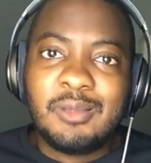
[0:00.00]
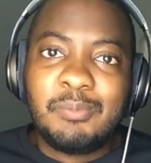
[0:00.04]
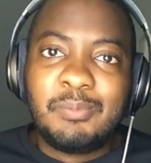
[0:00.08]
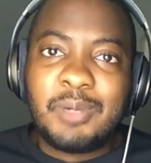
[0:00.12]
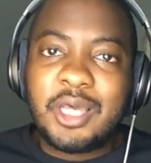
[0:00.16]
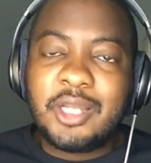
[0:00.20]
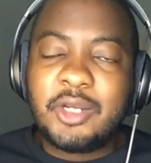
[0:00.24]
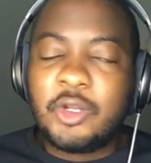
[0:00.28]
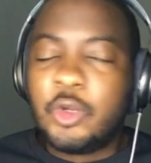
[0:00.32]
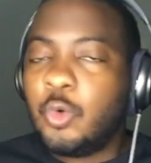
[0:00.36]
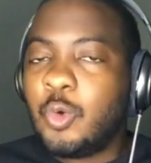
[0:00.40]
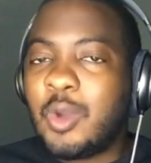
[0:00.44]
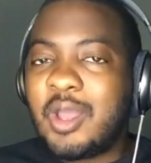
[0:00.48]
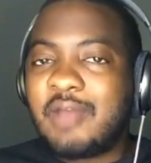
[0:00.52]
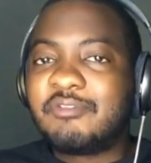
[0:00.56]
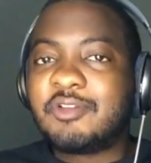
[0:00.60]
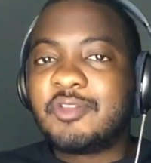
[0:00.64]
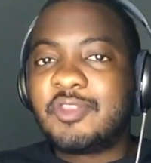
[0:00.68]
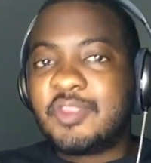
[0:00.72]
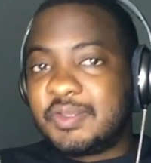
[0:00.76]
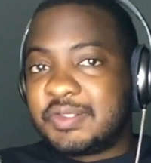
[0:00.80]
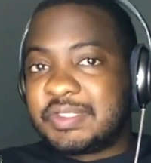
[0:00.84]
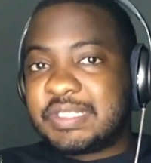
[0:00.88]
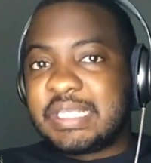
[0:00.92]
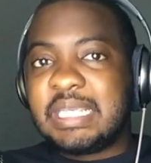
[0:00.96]
But whoever
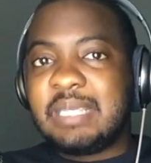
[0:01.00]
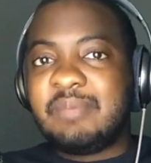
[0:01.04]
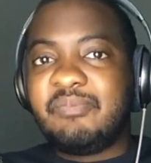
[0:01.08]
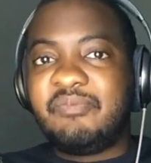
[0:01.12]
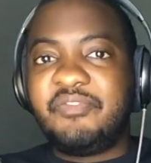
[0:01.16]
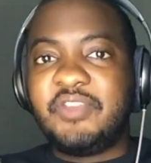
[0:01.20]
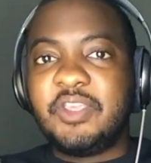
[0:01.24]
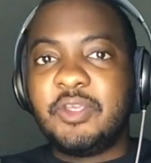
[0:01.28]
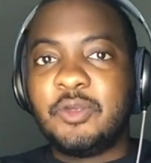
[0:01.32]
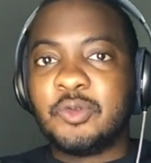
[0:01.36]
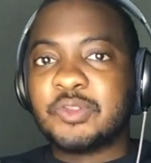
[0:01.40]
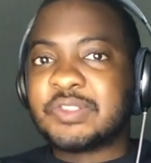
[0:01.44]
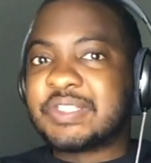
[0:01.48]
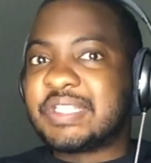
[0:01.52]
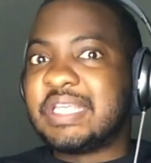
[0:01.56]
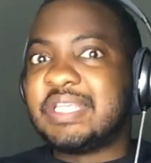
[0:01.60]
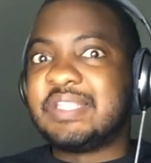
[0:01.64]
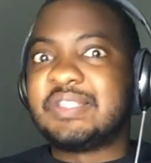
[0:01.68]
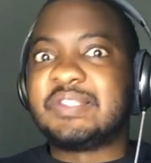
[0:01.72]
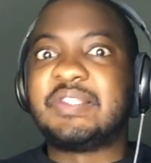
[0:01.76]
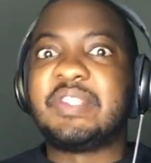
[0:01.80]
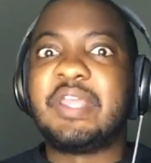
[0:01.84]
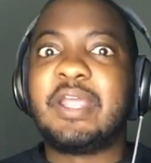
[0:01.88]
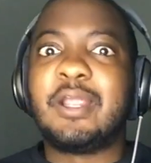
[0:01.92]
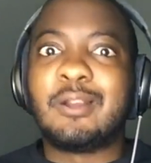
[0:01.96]
the team feels
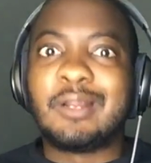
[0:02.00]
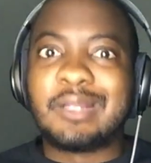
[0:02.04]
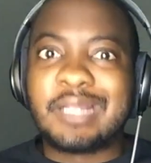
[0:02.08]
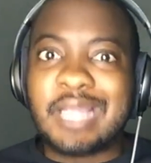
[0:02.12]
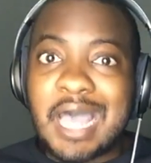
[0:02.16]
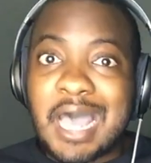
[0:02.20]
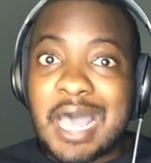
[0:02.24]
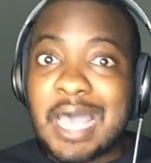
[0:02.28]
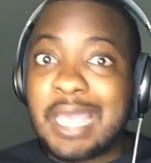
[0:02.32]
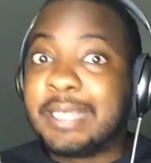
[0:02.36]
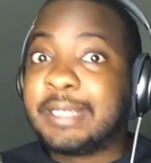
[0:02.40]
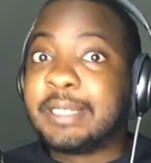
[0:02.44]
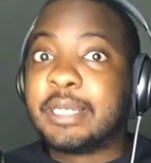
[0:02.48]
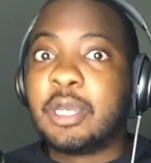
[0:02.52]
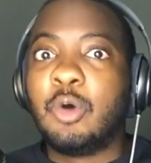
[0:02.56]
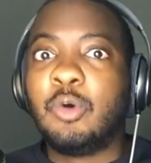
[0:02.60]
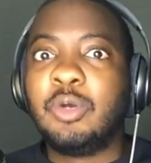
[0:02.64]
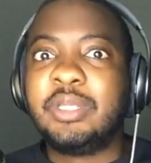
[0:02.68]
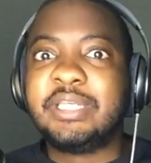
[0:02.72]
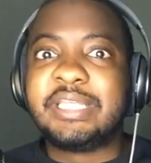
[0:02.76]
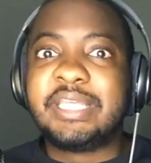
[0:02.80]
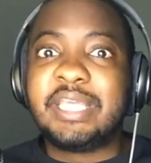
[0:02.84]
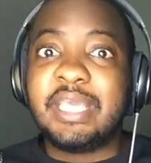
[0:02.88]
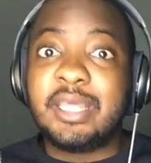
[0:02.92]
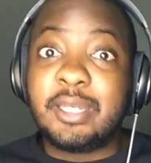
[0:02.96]
is their guy, go
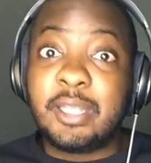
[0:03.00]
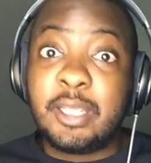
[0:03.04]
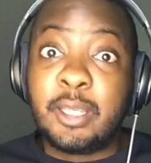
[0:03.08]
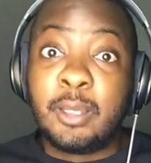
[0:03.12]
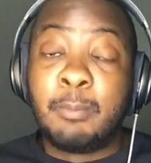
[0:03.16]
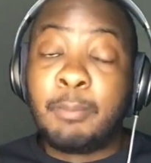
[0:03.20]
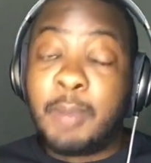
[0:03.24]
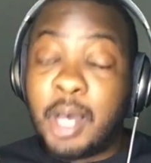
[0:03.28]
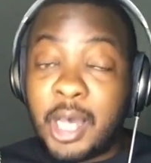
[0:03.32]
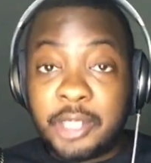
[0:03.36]
and get him.